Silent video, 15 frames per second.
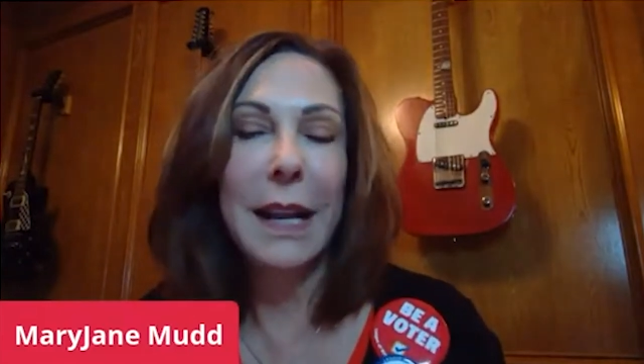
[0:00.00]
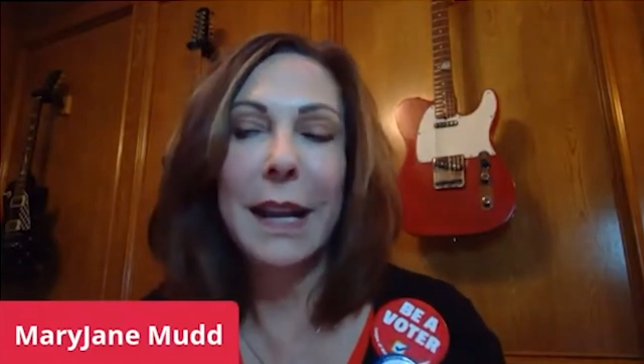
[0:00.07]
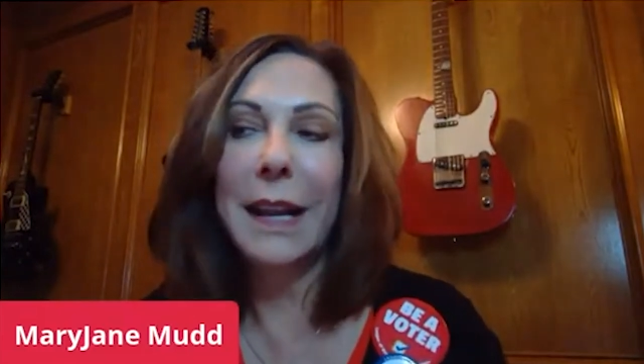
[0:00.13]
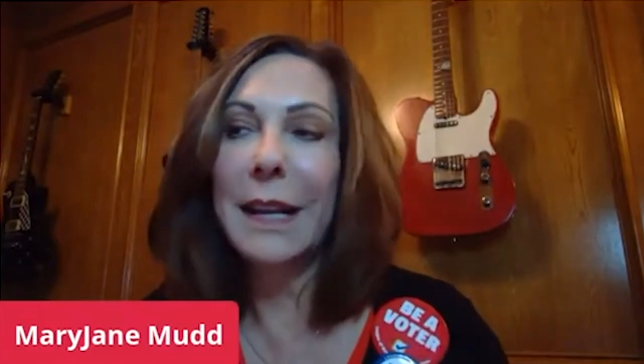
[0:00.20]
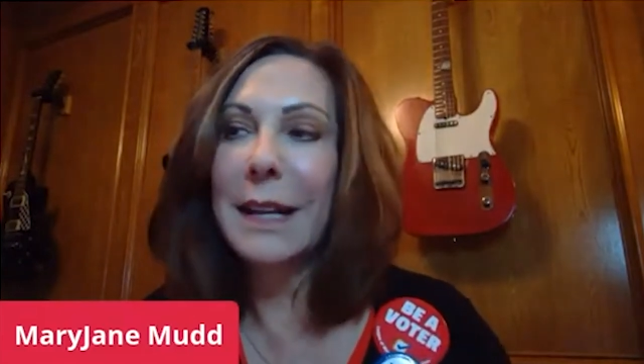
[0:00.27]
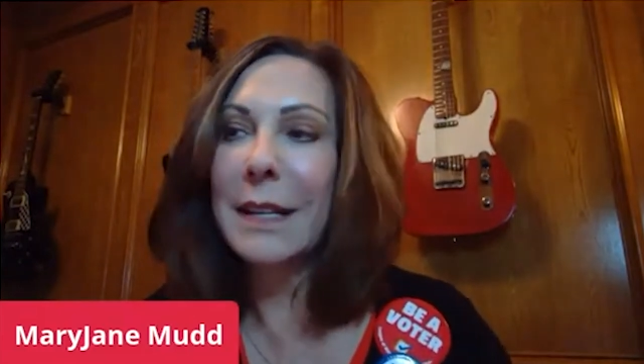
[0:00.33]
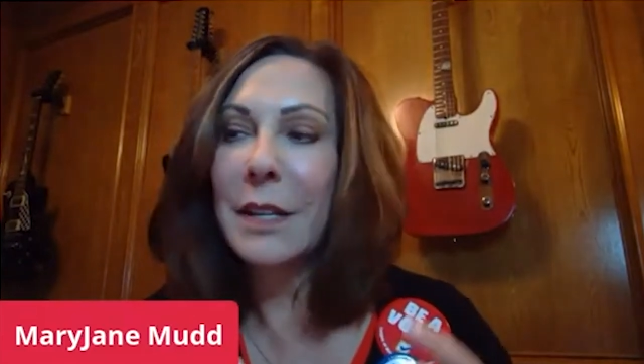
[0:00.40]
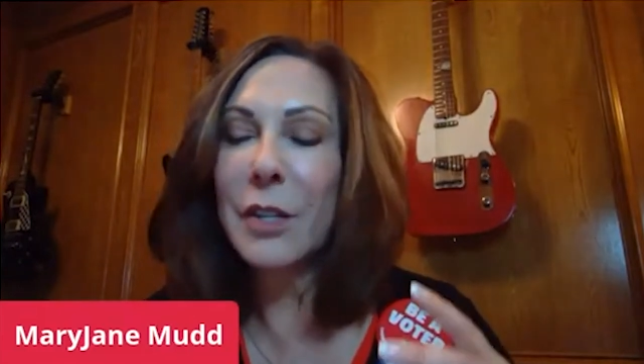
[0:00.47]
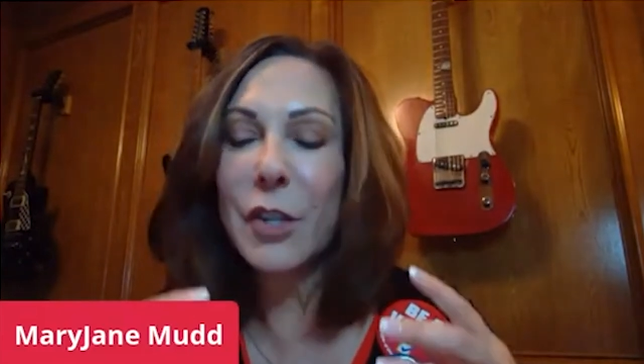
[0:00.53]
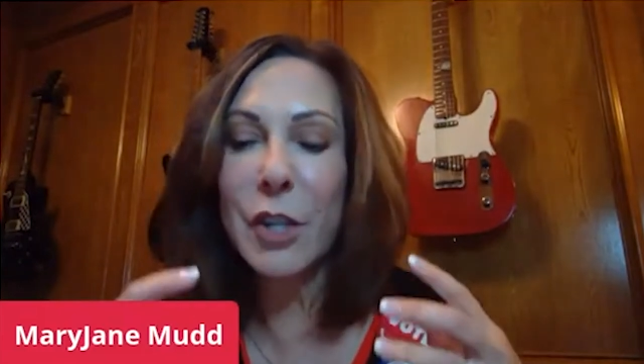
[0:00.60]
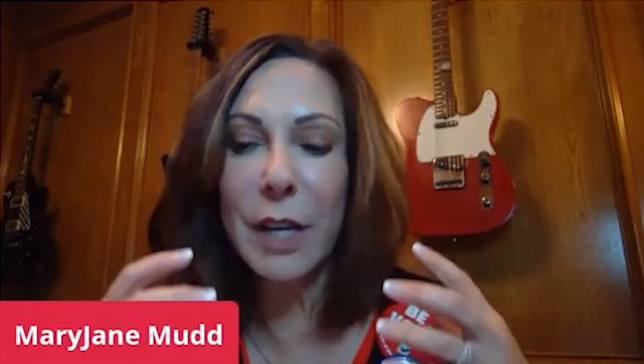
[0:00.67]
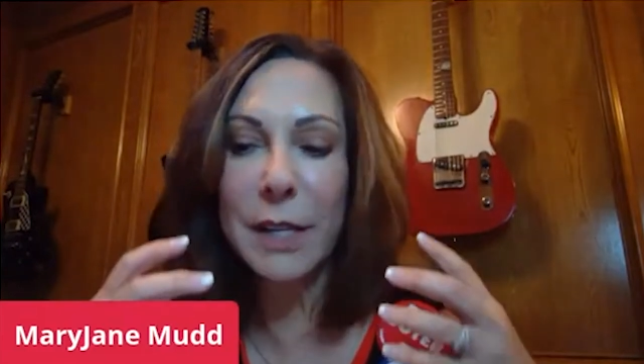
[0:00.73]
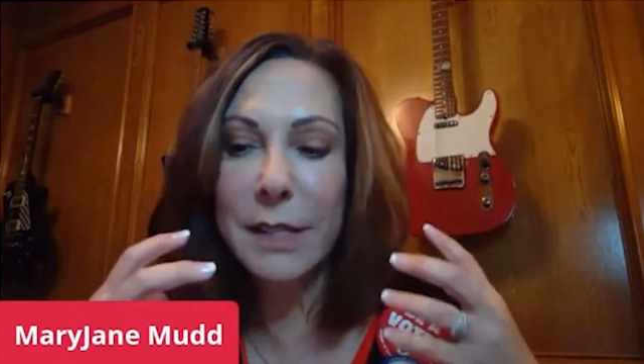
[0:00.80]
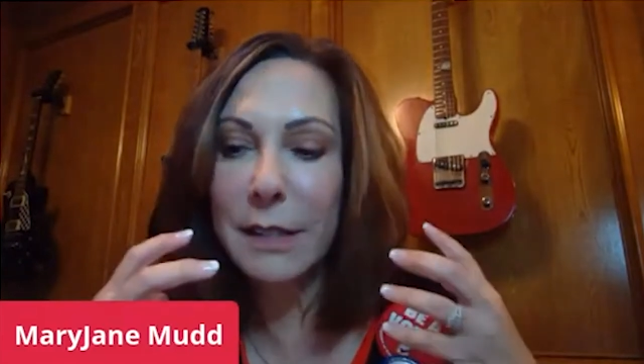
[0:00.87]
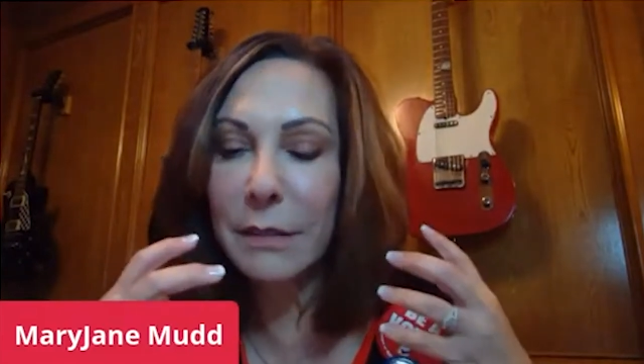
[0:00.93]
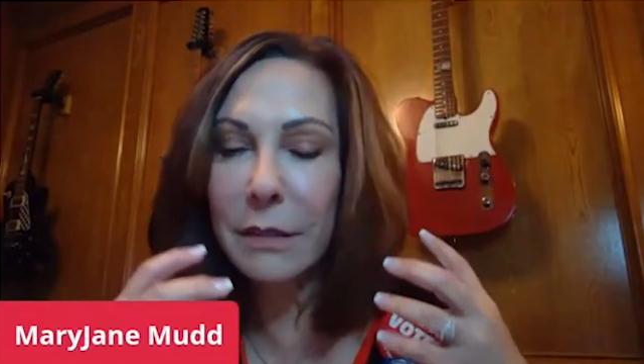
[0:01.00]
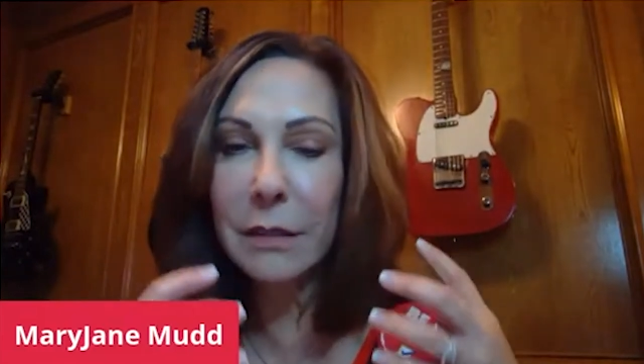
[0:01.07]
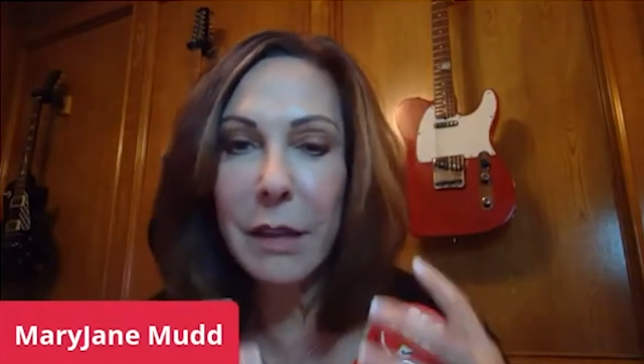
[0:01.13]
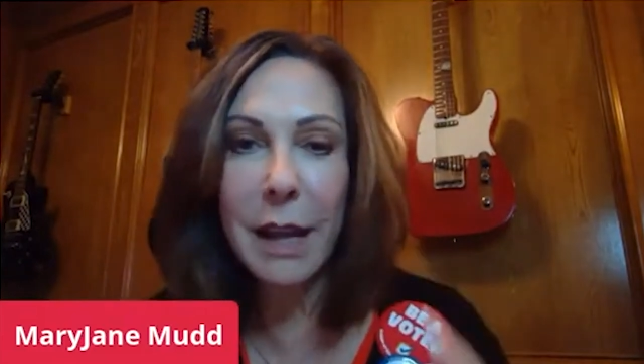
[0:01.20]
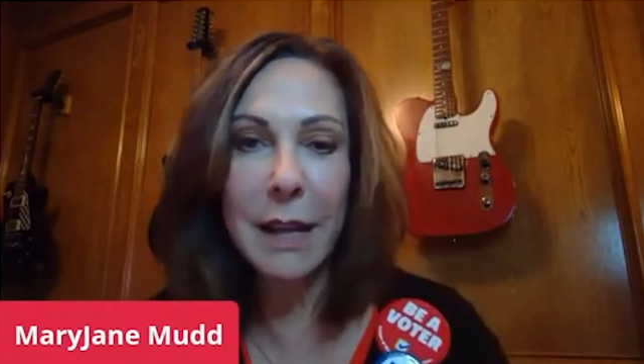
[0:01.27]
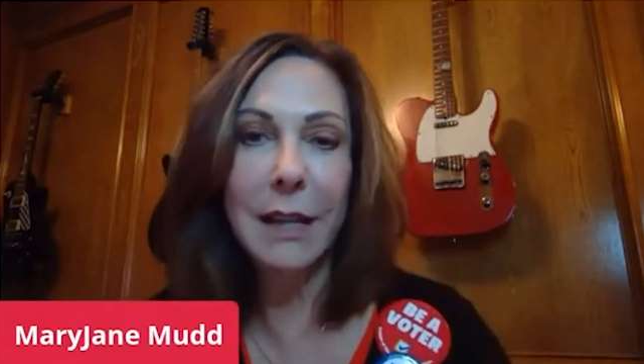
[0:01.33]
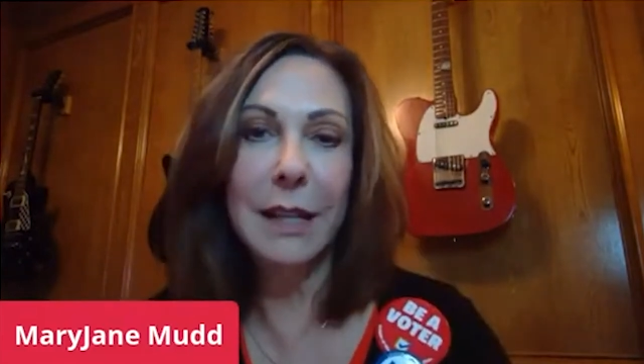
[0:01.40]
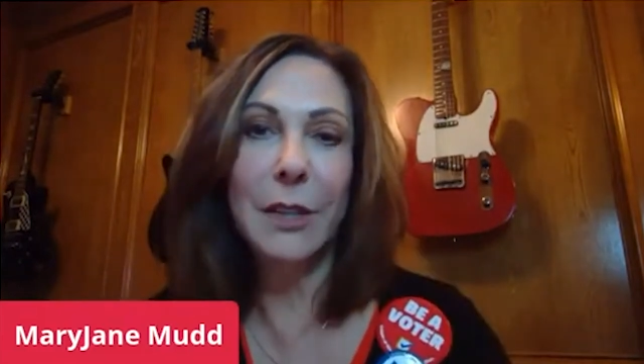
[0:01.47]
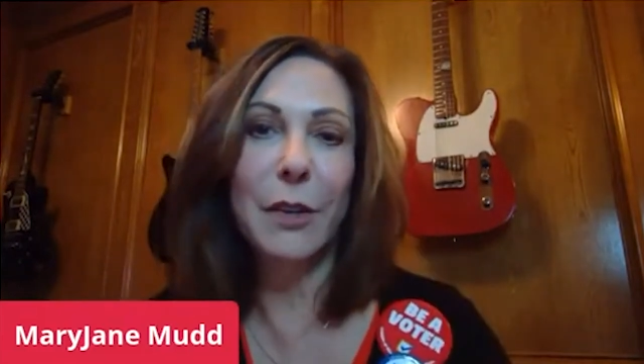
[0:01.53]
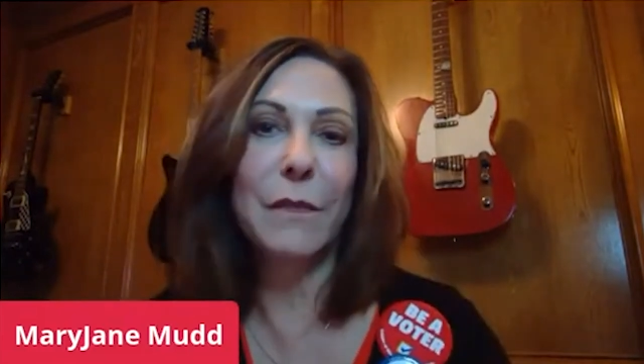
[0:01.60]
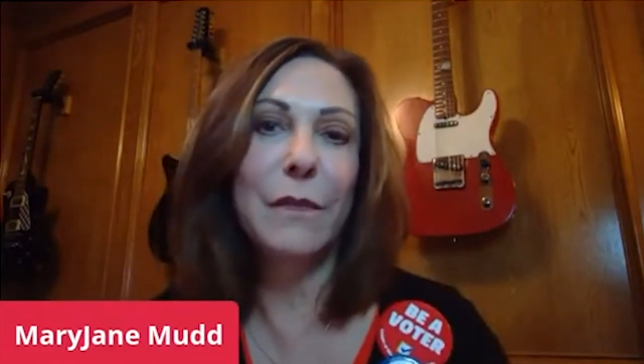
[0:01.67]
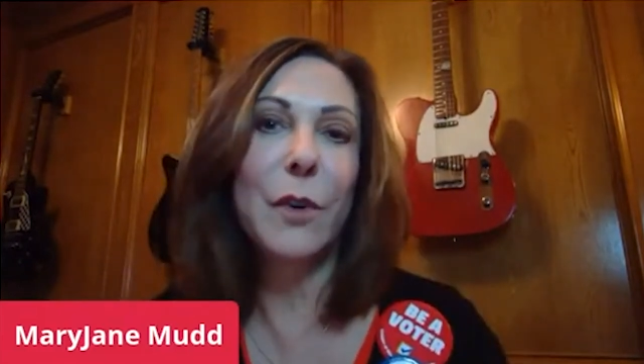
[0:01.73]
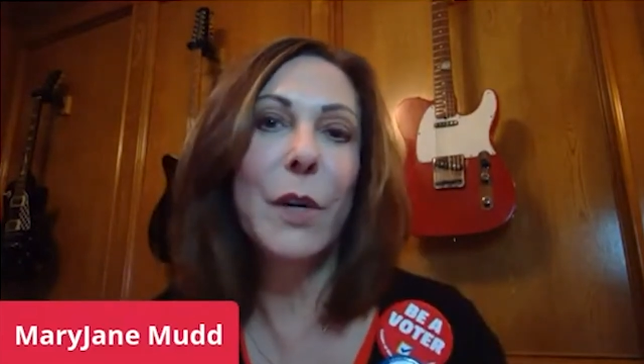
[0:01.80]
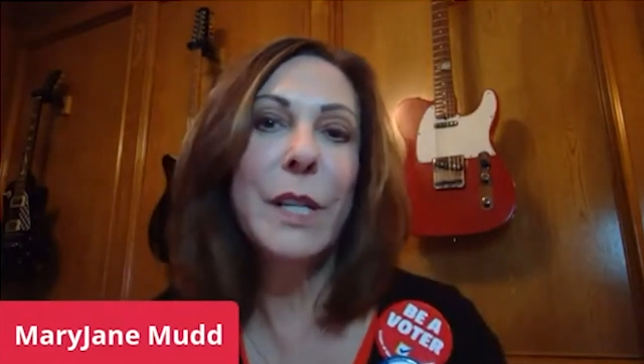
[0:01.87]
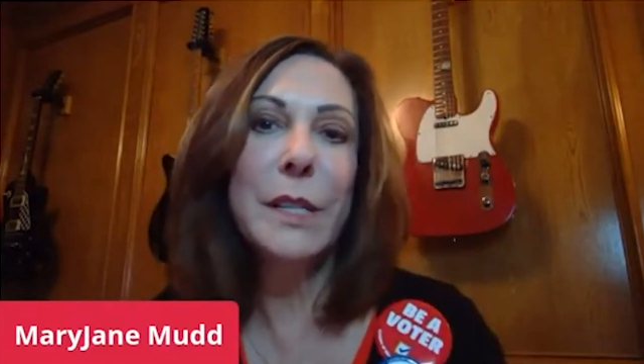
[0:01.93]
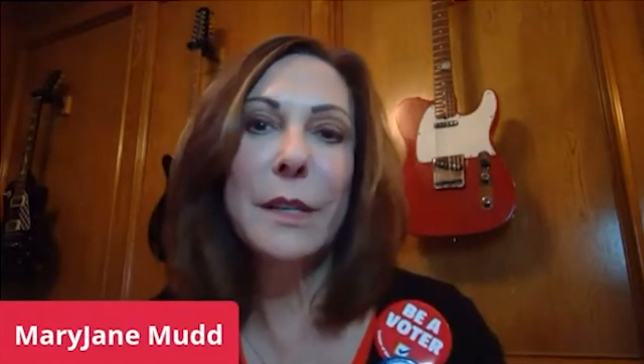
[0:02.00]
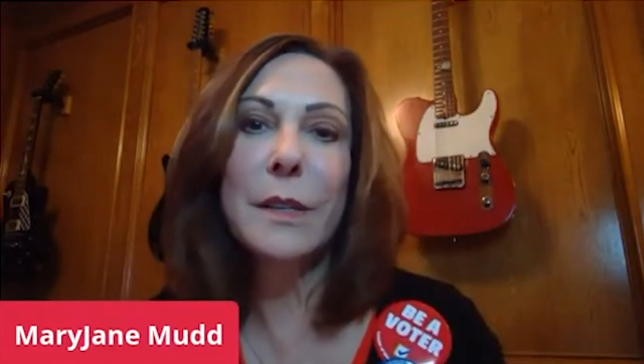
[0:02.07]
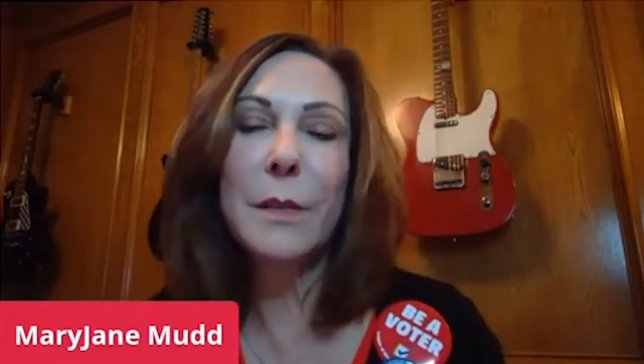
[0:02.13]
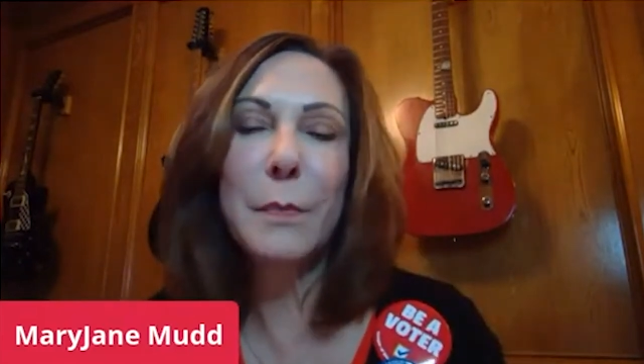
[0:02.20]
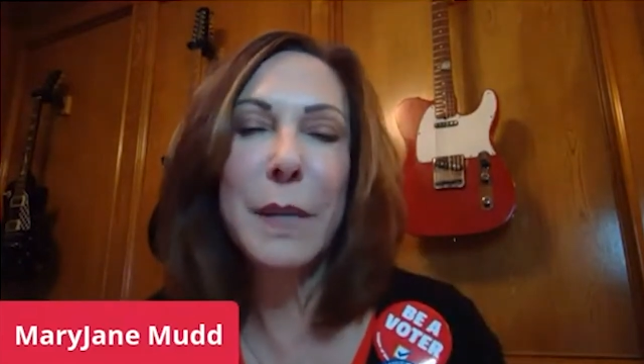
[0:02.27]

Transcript: and just letting their voices